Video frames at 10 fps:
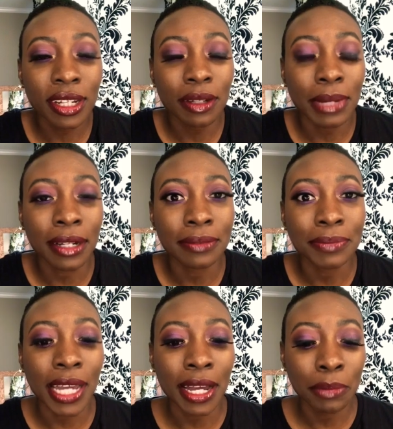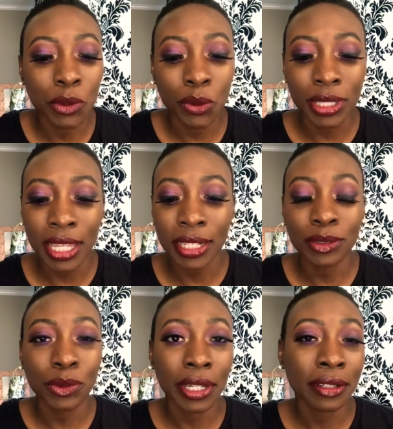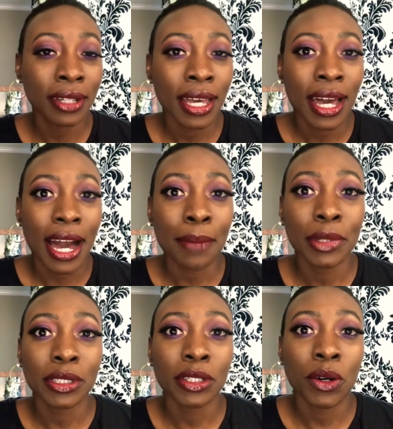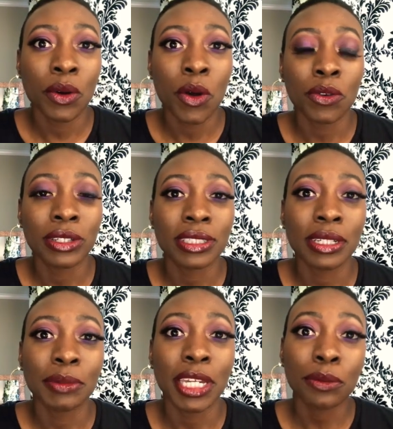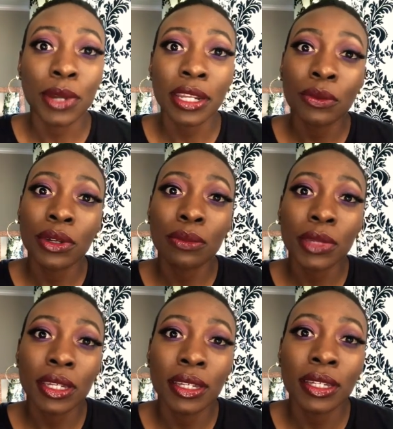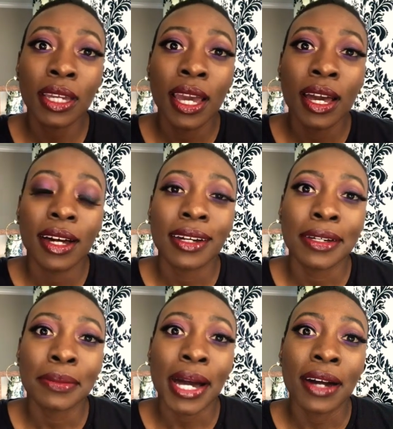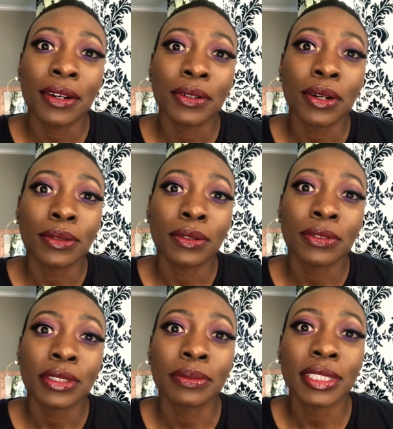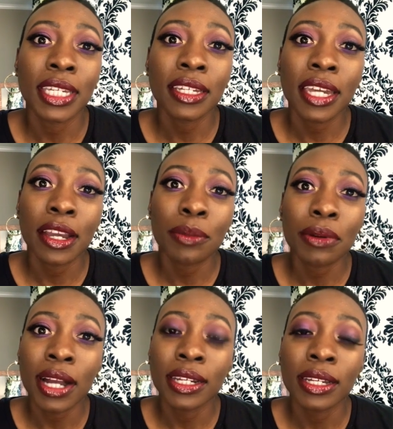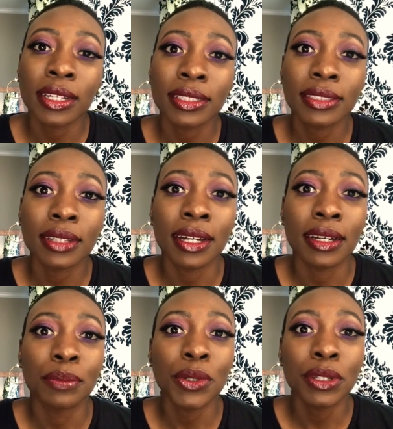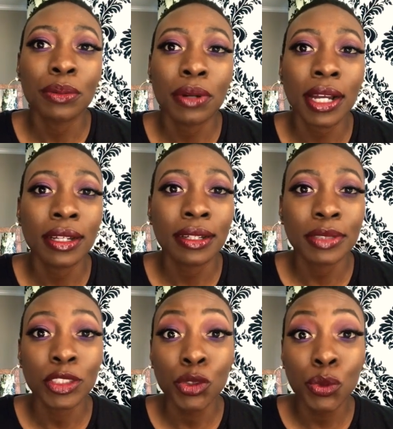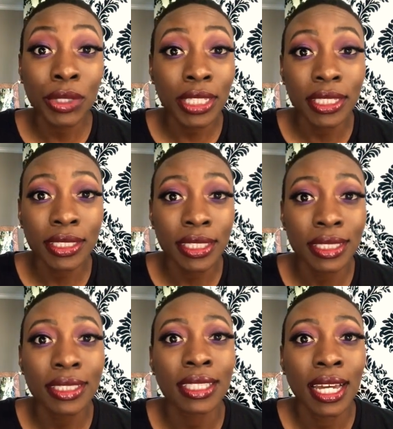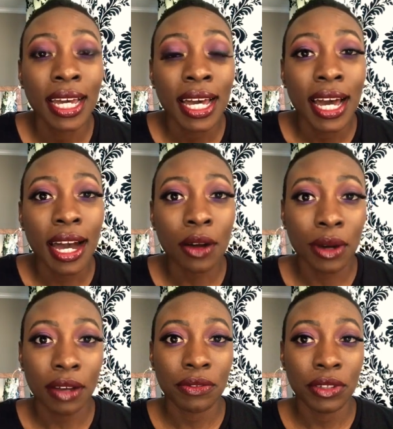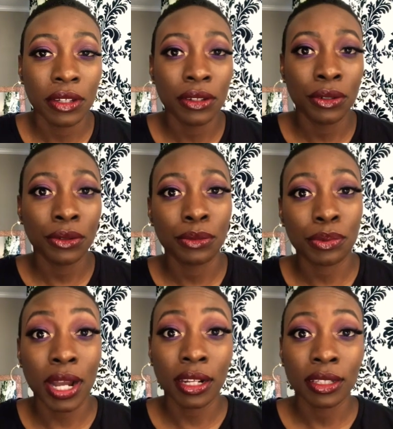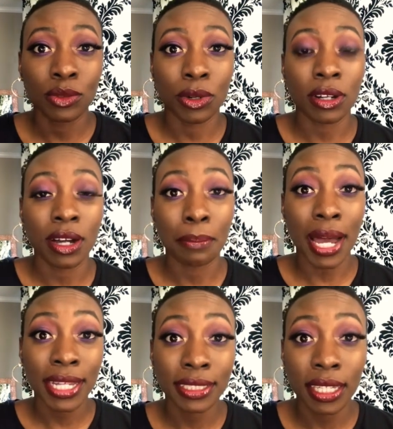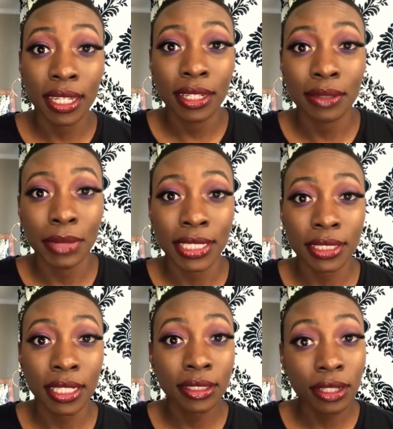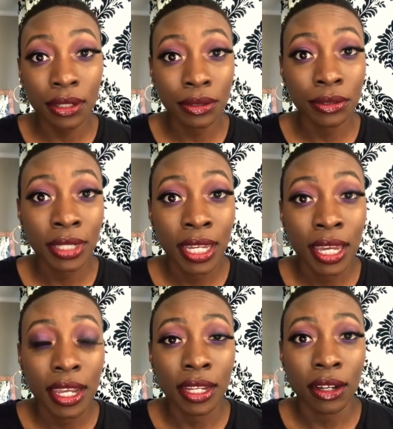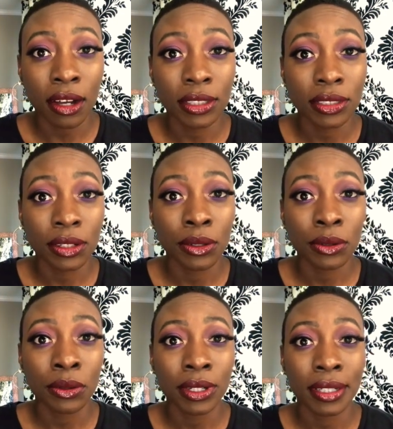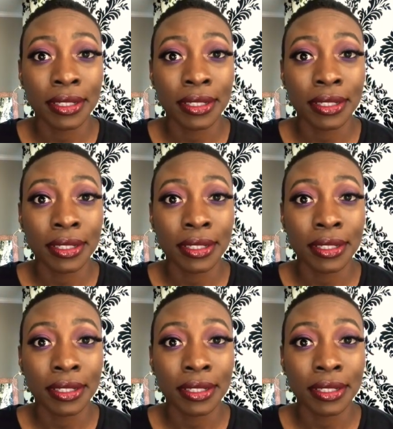talk about. I'm cool with that as well. I'm gonna go over some get ready with me. I'll go over some skincare products, beauty products, new releases, how I feel products work on my skin and my skin tone, and also